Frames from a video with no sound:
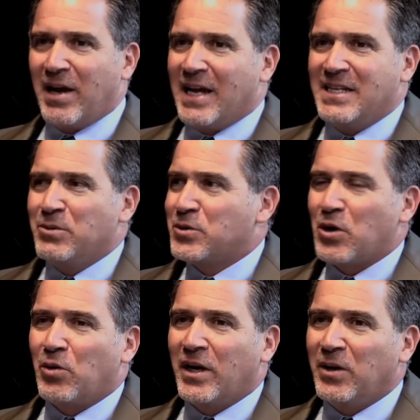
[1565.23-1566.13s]
ID was
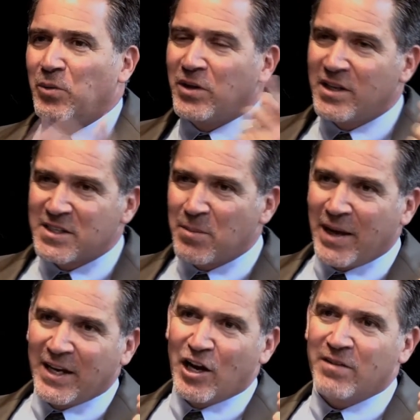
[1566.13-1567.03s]
already with his
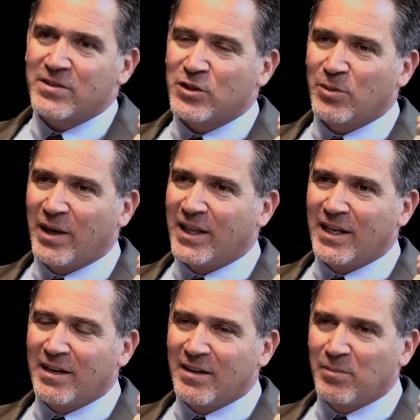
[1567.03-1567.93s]
commanding officer by then,
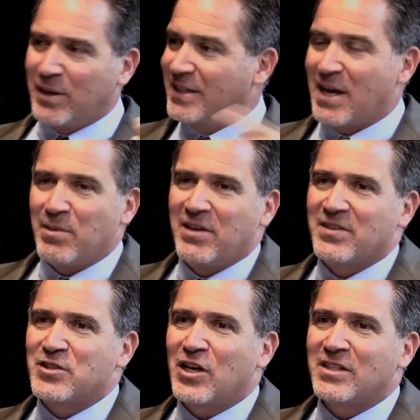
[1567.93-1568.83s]
by the time I even
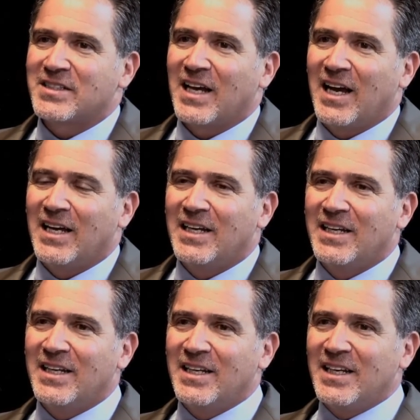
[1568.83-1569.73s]
saw this guy.
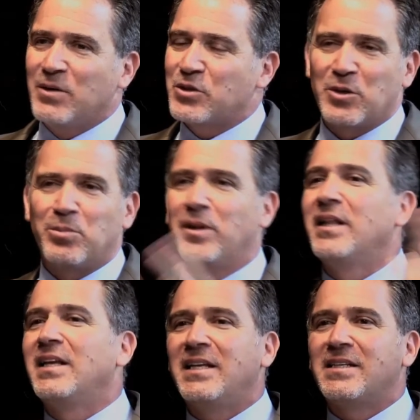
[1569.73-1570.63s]
It was a
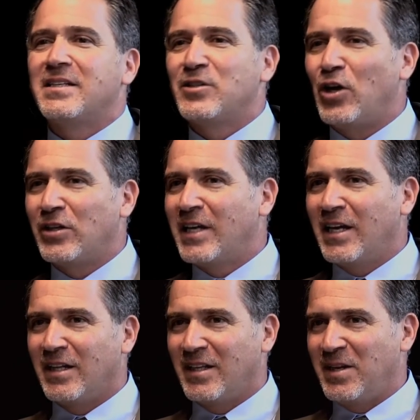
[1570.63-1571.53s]
complete tall
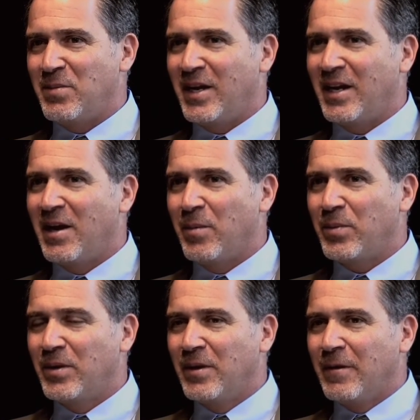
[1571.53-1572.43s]
tale that he made up,
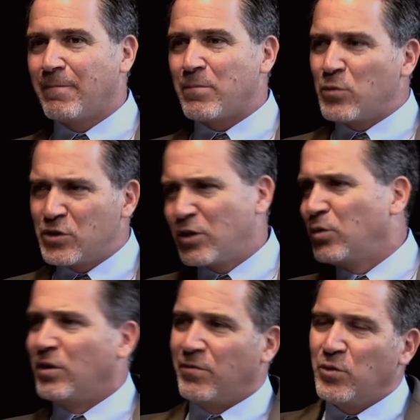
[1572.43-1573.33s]
which
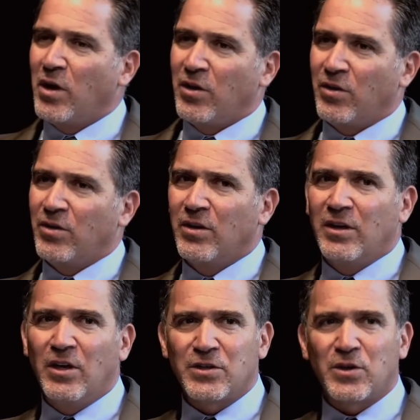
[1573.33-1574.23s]
included a few other.
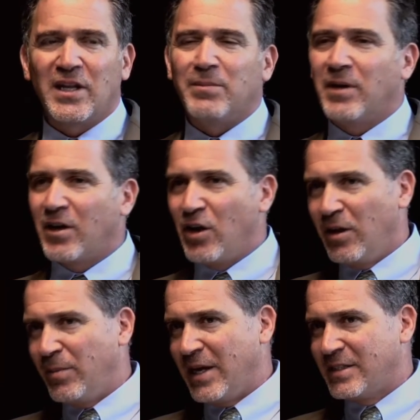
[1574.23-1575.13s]
He also claimed that I called
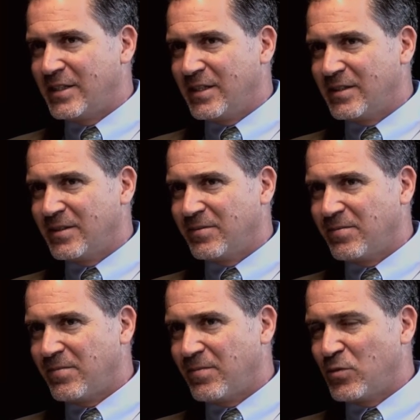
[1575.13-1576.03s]
them Nazis,
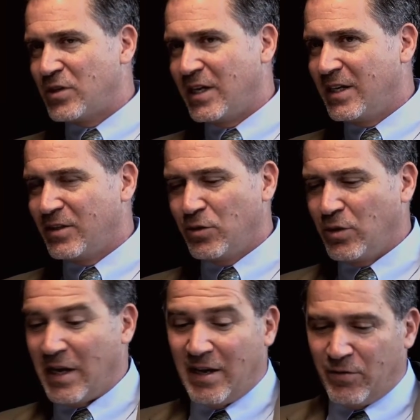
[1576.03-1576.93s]
which I didn't do,
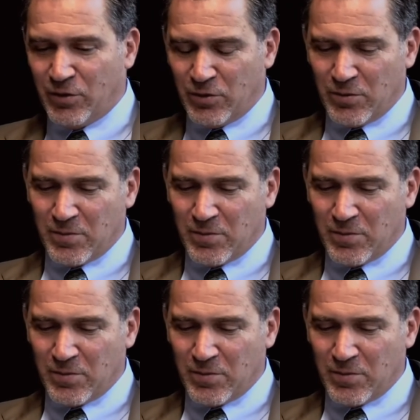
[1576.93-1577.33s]
and I never do.